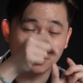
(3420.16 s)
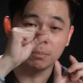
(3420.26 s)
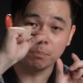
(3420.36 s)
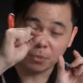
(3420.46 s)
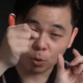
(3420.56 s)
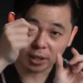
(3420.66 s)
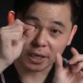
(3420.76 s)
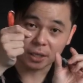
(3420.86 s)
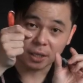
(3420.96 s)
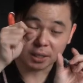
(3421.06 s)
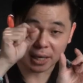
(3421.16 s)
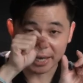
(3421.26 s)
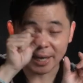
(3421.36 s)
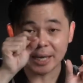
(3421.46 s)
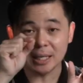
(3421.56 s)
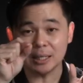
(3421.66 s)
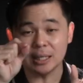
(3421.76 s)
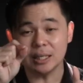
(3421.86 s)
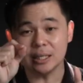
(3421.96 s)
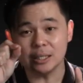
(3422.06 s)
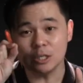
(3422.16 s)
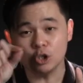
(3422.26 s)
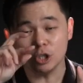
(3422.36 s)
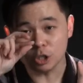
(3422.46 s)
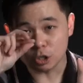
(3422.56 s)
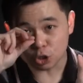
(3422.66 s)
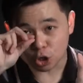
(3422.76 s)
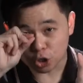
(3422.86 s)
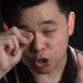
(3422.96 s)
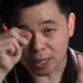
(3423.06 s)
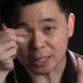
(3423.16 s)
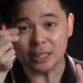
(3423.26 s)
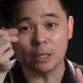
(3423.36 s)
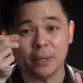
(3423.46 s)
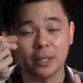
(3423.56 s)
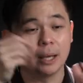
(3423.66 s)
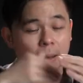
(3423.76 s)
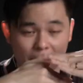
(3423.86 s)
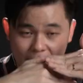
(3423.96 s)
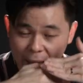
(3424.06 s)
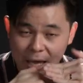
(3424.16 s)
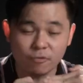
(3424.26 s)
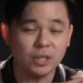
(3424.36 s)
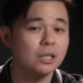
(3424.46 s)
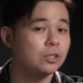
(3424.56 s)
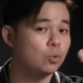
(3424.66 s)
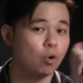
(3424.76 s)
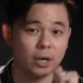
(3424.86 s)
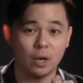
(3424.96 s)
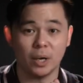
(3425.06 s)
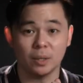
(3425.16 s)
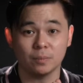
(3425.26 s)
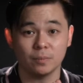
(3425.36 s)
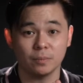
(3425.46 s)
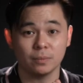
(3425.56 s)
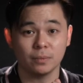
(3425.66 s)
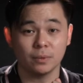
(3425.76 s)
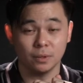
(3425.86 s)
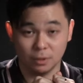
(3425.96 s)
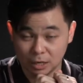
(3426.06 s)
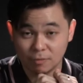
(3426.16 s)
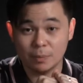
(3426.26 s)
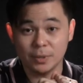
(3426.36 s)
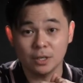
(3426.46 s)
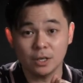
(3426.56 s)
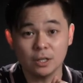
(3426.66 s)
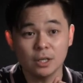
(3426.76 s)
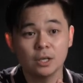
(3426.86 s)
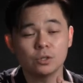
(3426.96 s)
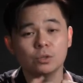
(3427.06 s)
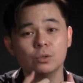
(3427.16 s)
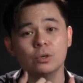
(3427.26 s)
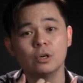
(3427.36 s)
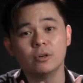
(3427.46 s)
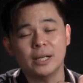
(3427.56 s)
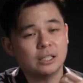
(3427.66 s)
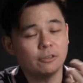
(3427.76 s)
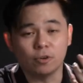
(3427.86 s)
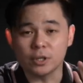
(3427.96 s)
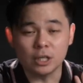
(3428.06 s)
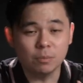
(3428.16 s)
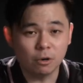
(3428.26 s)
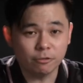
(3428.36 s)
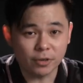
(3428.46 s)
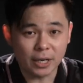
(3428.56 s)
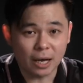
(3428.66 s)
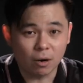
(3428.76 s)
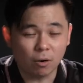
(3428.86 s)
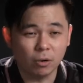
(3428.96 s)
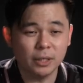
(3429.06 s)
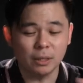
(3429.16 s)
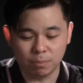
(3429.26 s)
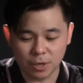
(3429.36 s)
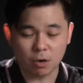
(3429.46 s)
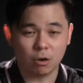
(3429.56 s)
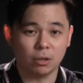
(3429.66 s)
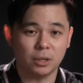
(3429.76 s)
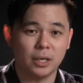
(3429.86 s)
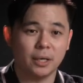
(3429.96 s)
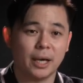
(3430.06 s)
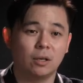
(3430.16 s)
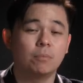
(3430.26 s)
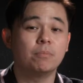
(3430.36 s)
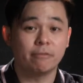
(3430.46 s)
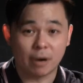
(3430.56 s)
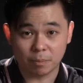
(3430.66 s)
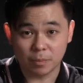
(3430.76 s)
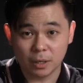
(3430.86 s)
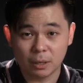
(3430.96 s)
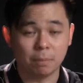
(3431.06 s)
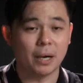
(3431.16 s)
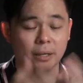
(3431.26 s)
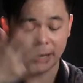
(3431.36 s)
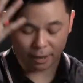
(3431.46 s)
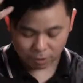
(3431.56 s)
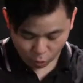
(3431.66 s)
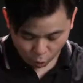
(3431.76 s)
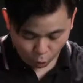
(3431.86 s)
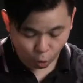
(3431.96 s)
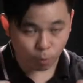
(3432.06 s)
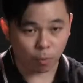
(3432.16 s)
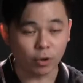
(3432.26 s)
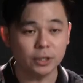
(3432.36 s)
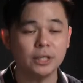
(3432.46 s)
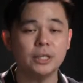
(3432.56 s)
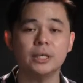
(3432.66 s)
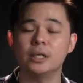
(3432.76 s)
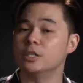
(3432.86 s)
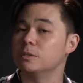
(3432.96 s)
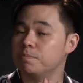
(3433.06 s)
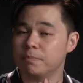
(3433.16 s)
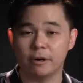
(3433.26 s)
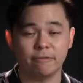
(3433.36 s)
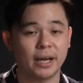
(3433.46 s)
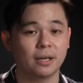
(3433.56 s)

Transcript: mutate. The ATCG change a little bit, but everything still okay one. You get what I mean or not? So let's say for hemophilia, only the blood clotting cannot perform, but the whole body is perfect.